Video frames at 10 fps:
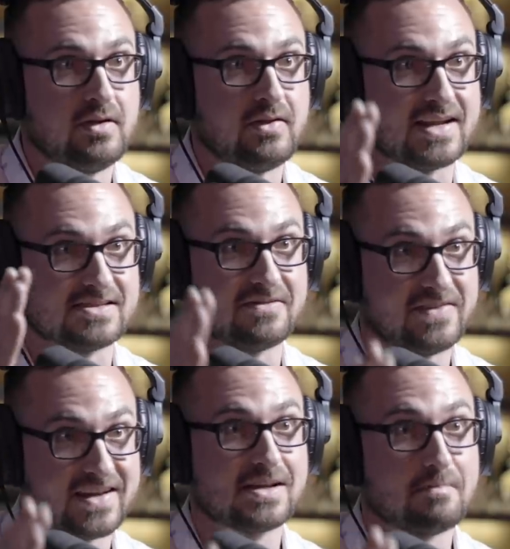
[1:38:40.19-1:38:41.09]
that has a
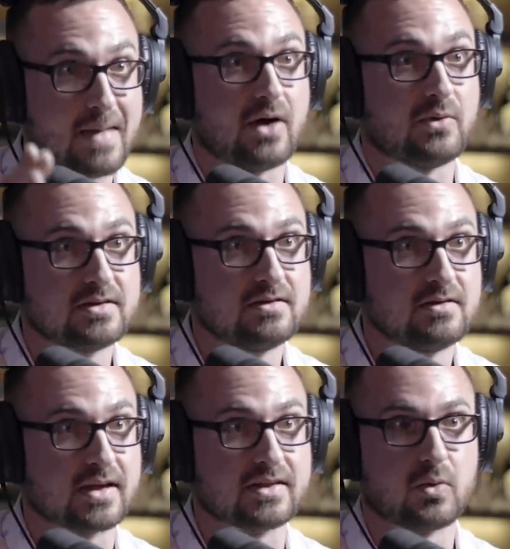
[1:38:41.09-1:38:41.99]
fixed amount,
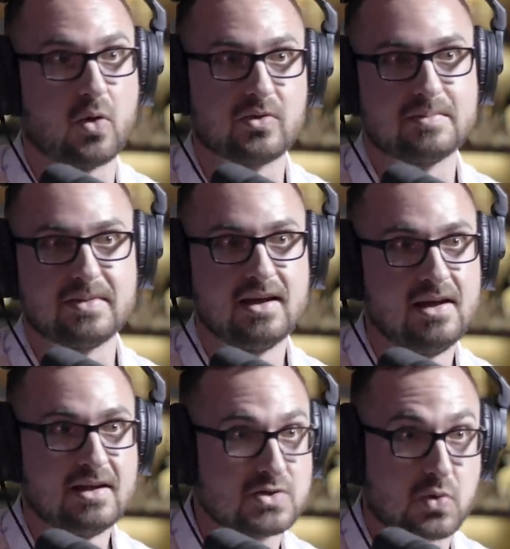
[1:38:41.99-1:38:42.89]
like there will only be
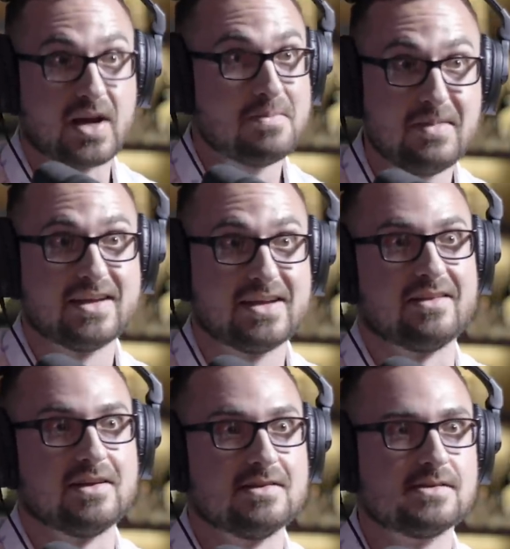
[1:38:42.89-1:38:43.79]
twenty million
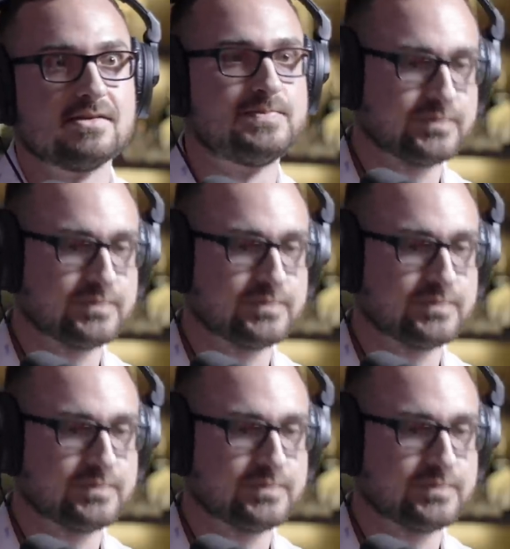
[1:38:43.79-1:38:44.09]
of these.